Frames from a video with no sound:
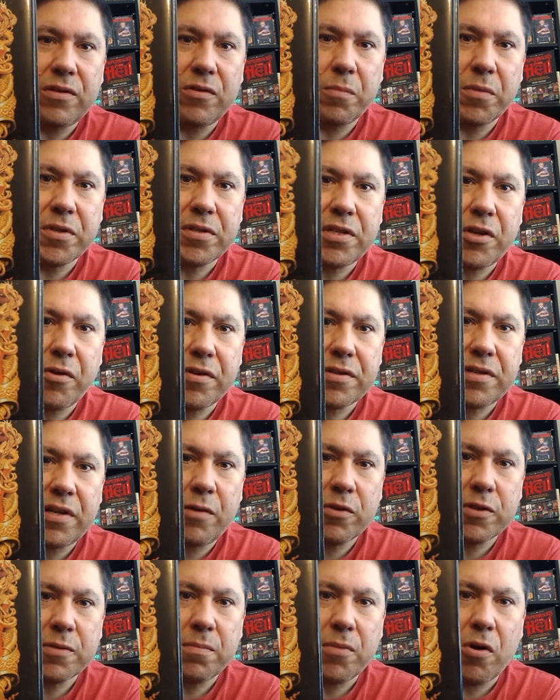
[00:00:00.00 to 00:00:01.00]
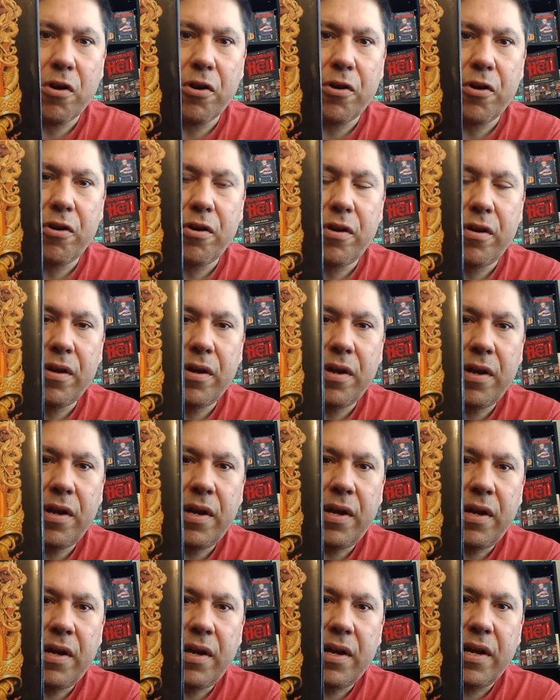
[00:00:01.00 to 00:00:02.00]
who mysteriously was murdered,
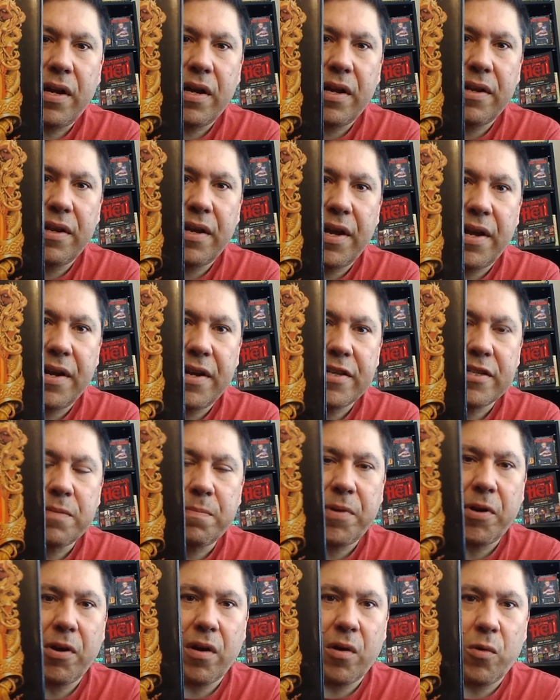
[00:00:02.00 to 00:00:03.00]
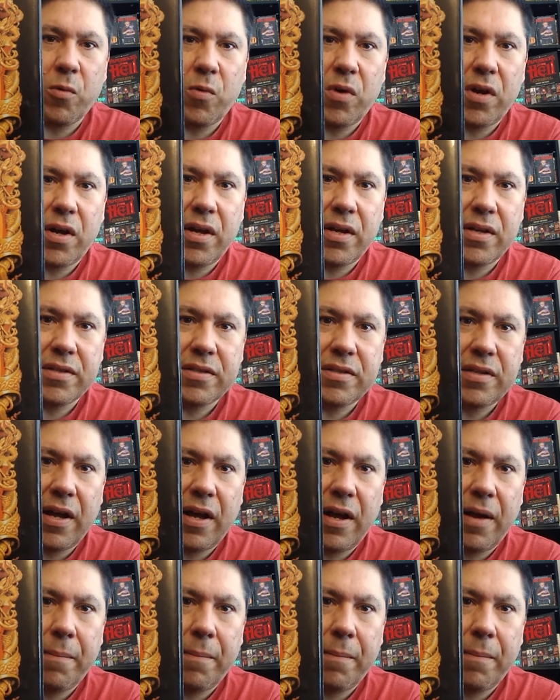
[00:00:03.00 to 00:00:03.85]
and then his spirit was